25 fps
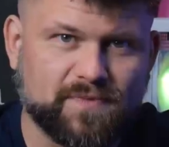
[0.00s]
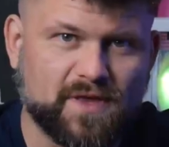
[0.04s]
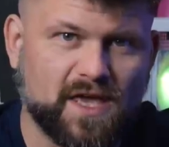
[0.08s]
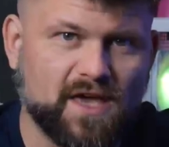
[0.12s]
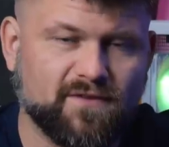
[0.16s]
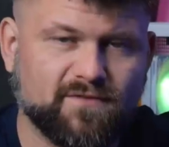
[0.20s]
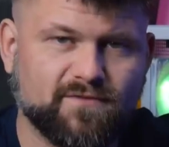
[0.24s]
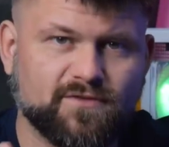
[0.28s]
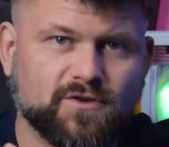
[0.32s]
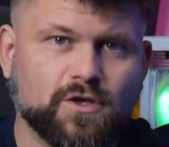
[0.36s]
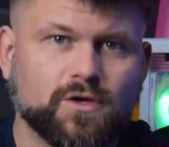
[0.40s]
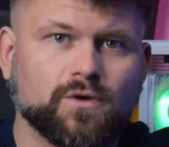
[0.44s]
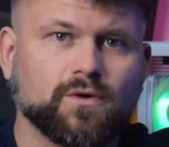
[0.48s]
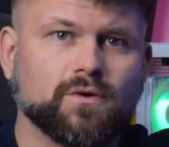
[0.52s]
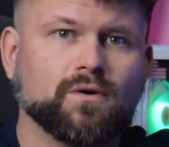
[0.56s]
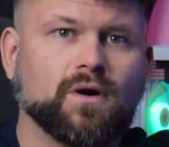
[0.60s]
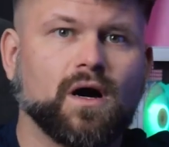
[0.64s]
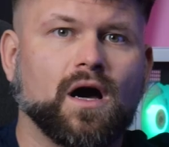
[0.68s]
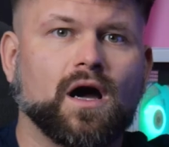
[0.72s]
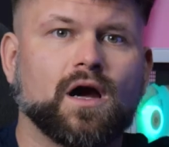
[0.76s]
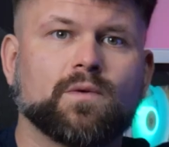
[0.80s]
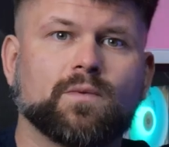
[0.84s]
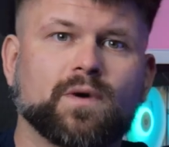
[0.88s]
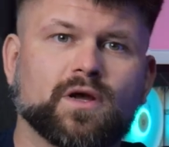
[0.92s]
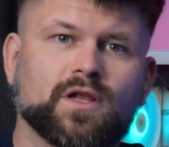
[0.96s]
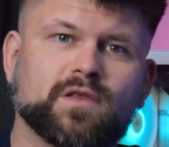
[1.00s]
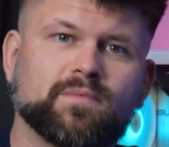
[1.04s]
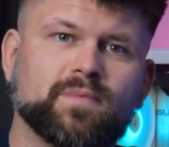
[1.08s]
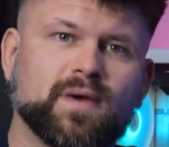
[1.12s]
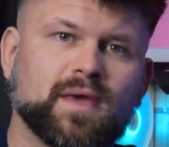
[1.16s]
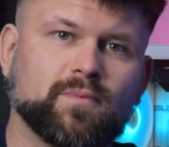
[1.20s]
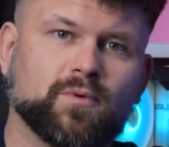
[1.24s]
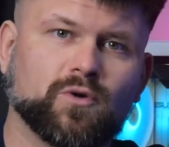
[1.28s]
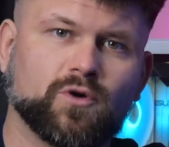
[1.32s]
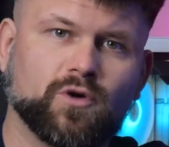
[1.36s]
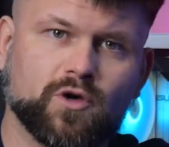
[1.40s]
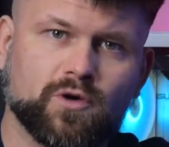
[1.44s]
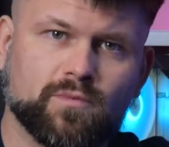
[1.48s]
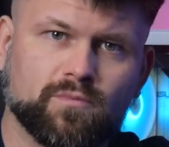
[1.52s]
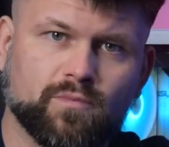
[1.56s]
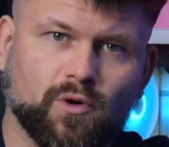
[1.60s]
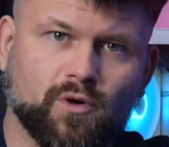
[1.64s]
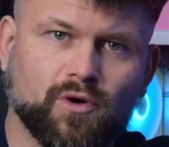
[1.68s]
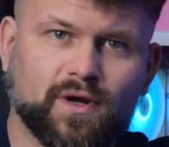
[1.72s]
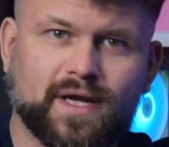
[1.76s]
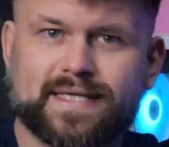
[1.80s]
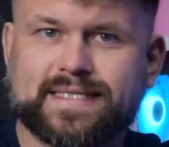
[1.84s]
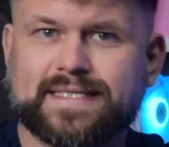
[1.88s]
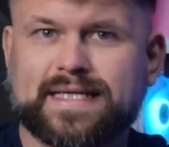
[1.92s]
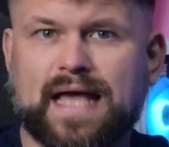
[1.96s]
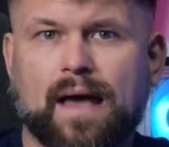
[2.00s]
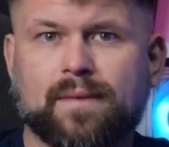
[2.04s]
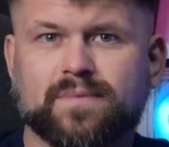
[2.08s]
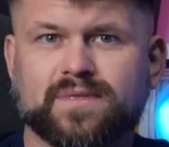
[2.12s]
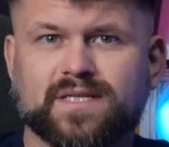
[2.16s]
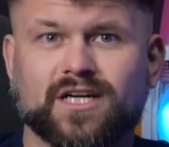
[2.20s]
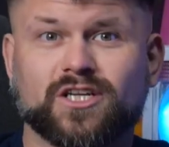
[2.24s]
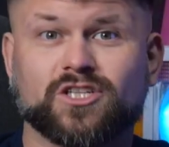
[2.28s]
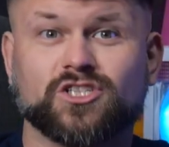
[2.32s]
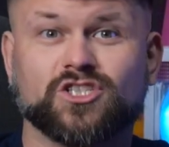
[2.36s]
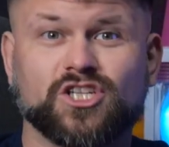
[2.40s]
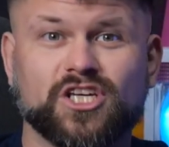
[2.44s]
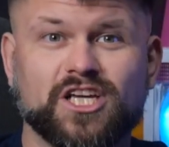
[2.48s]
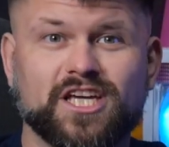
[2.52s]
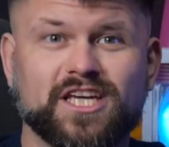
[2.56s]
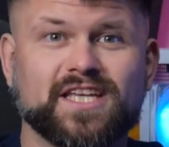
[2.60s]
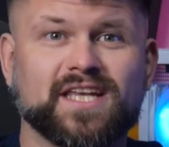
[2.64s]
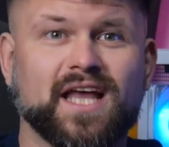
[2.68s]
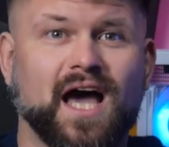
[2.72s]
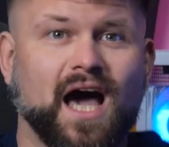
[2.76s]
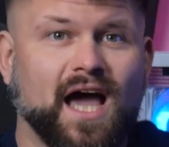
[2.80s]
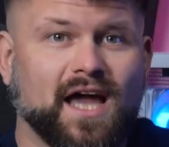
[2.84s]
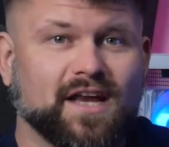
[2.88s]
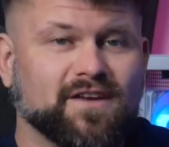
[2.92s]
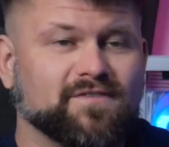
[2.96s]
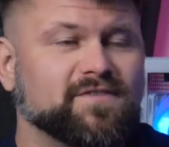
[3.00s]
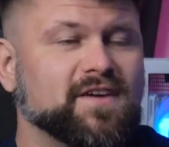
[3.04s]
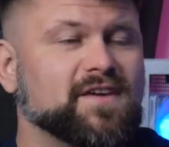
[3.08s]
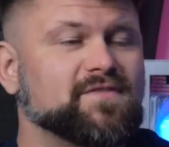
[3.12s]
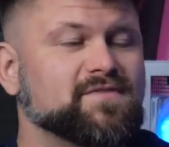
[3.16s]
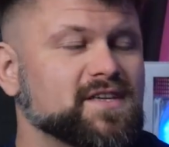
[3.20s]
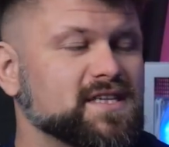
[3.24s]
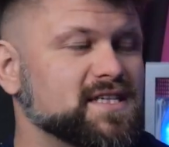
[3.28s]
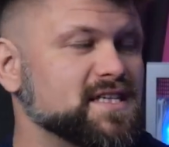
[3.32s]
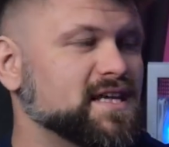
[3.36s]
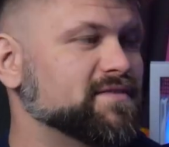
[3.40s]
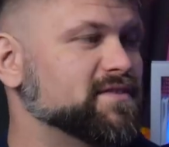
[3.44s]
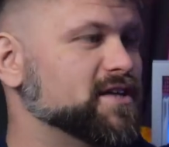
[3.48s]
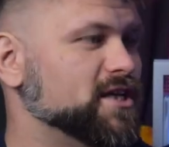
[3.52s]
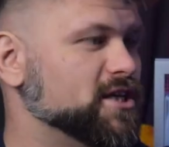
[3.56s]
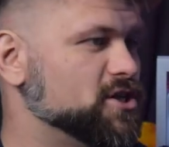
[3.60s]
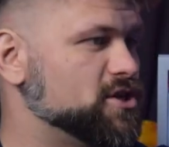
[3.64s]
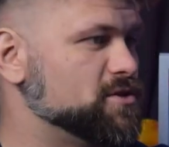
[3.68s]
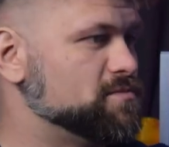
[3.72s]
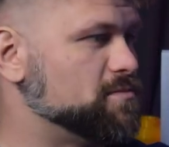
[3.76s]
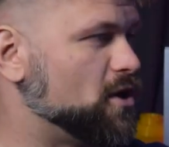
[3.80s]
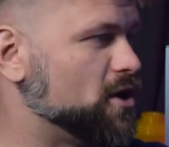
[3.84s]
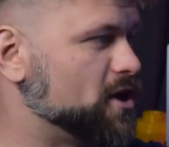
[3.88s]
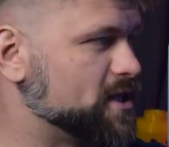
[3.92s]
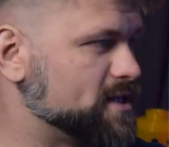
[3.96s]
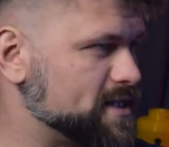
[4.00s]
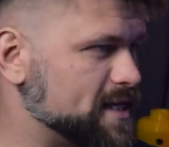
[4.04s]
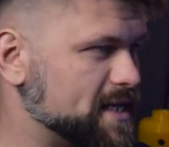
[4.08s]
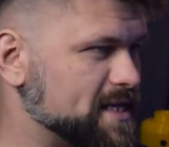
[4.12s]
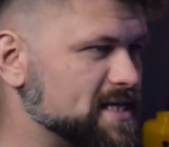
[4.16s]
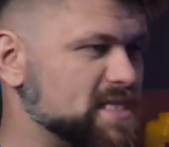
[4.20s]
If you are one of the people who bought a Samsung G9 57-inch monitor